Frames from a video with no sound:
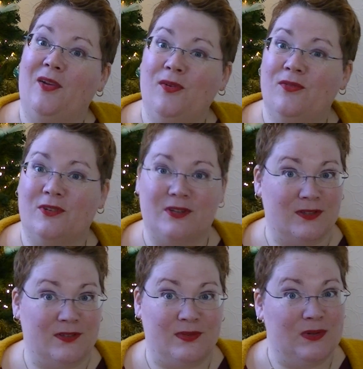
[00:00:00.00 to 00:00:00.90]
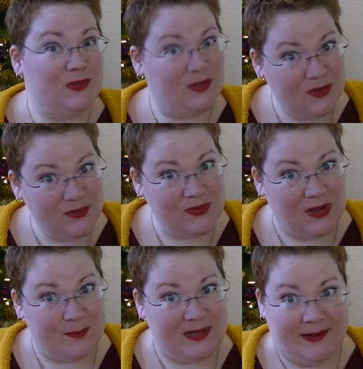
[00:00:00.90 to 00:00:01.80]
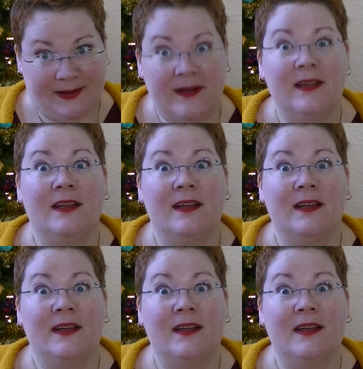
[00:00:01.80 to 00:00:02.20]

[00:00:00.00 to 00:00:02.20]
you. For those of you who don't follow me there,